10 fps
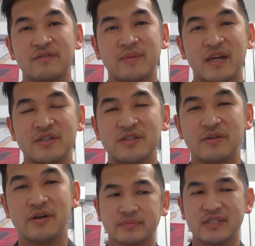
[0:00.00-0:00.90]
Hatch
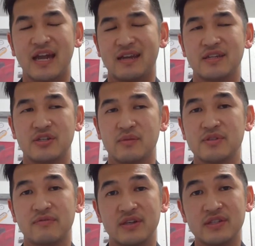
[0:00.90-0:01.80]
Duo. Yeah, in terms
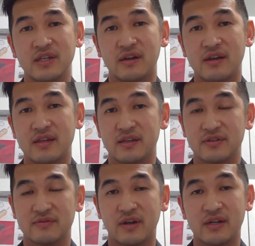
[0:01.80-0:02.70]
of this year, I think it
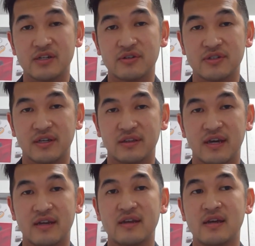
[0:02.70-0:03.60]
was very interesting
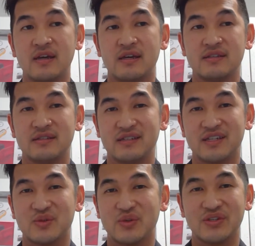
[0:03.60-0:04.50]
that
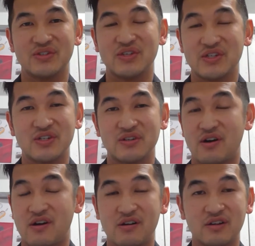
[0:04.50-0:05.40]
CES was
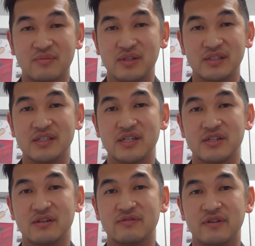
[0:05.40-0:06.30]
all completely
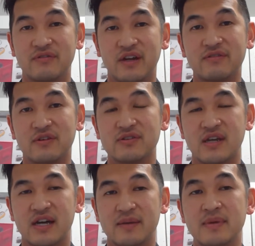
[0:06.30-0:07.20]
digital for the very first
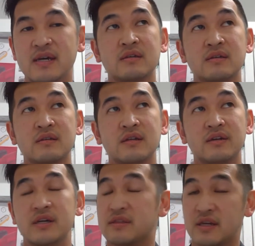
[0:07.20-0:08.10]
time. You know,
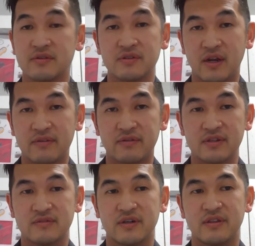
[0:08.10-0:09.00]
I think it was great,
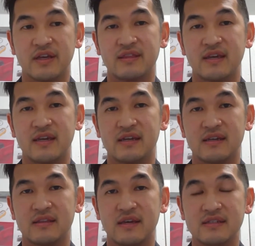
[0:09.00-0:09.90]
first of all, that they,
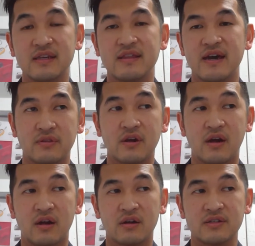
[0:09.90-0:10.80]
they did that. There
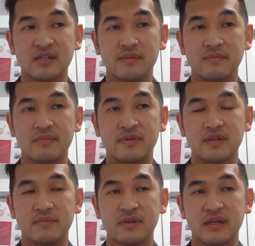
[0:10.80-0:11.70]
are some,
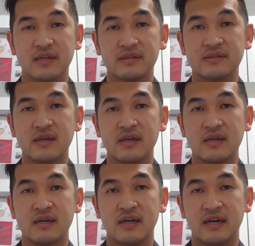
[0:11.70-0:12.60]
some things,
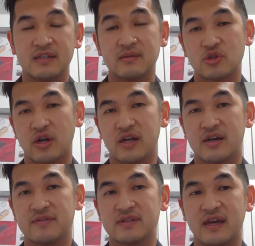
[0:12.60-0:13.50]
uh, some
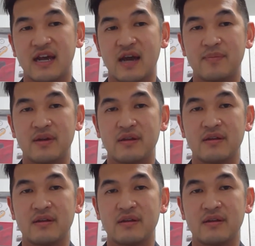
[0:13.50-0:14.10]
trade-offs that happen